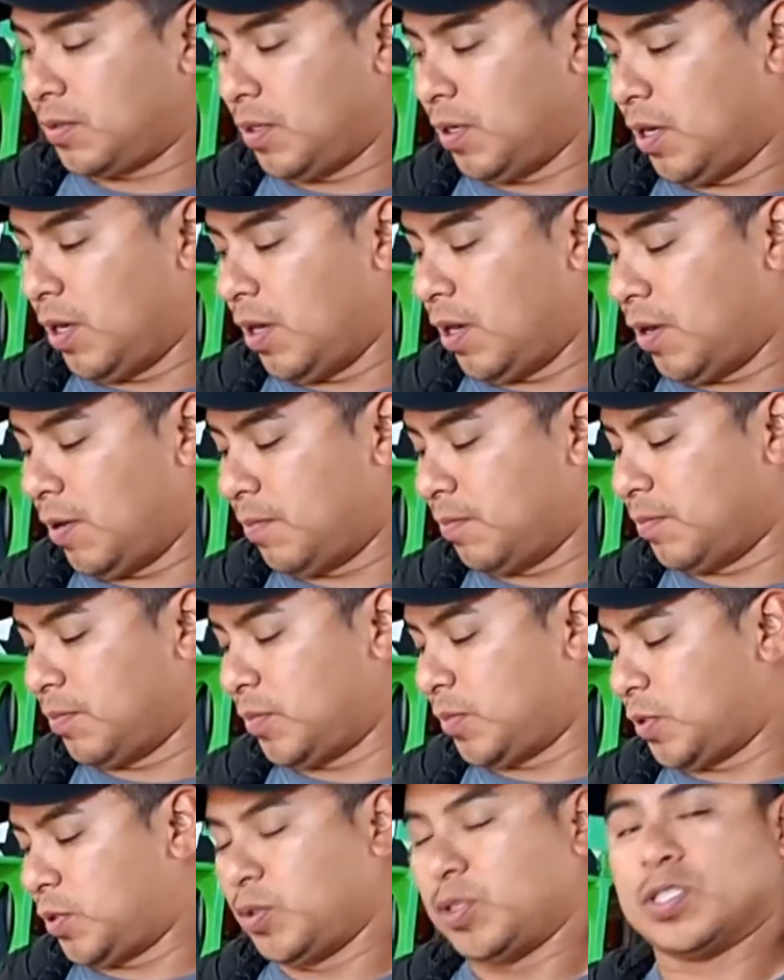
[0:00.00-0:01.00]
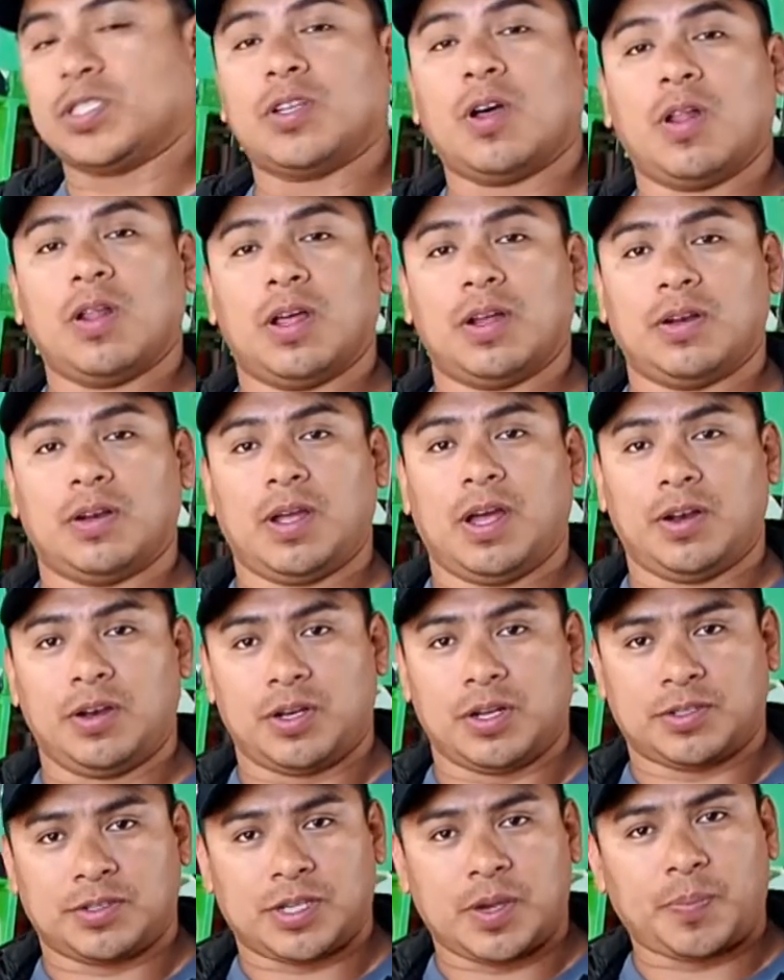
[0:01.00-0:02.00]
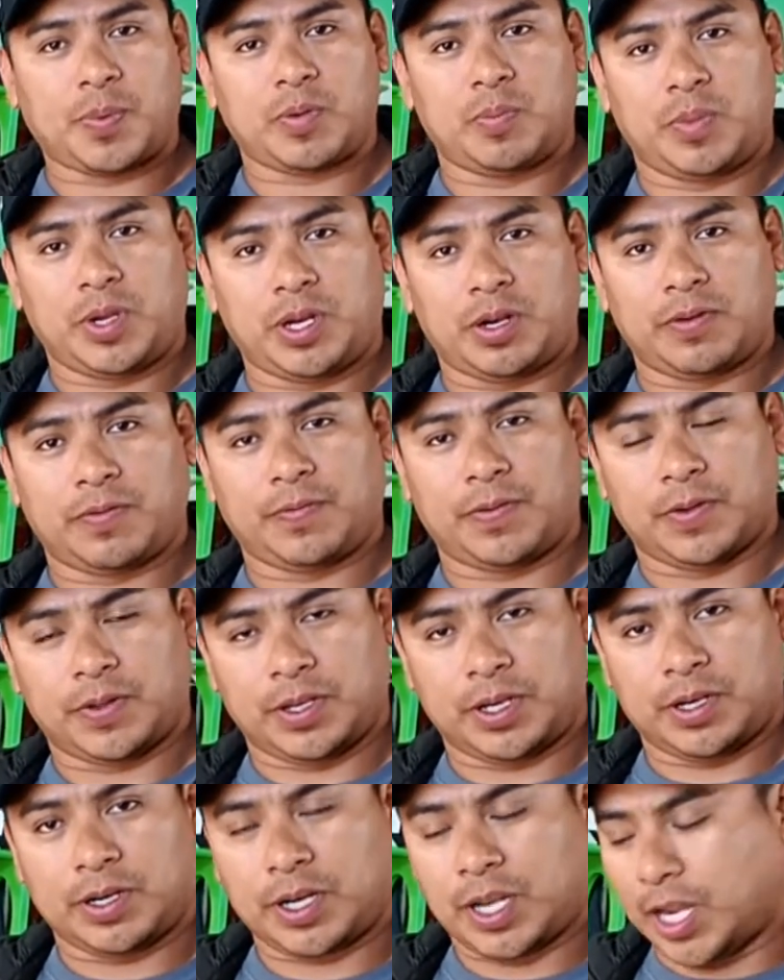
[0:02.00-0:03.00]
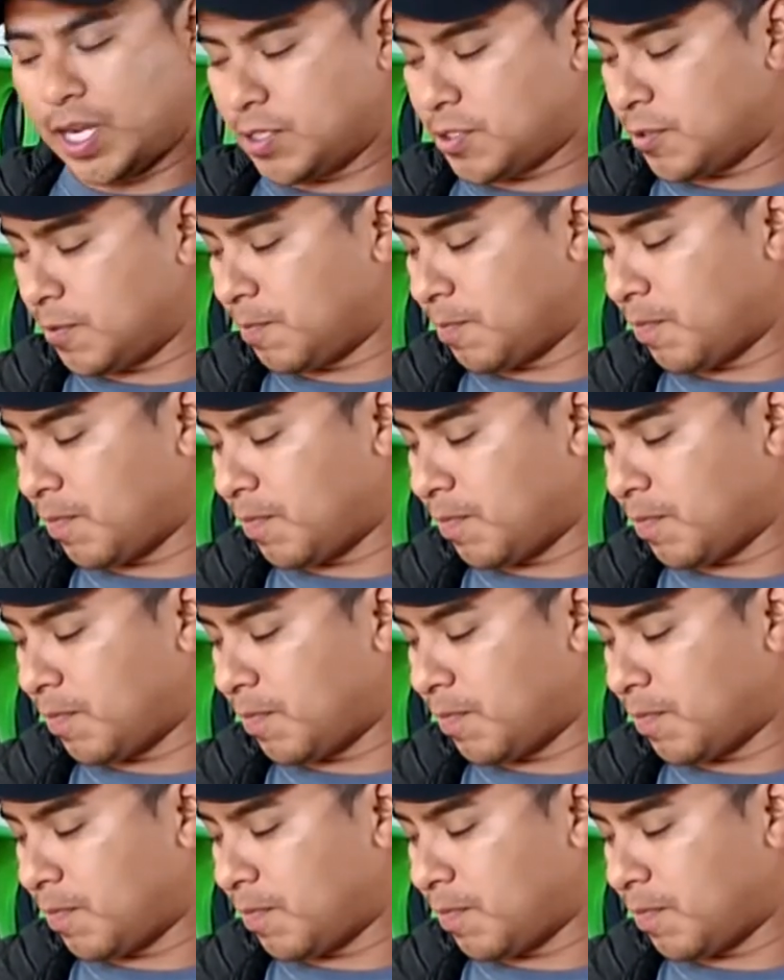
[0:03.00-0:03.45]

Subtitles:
to install a separate meter for the irrigation.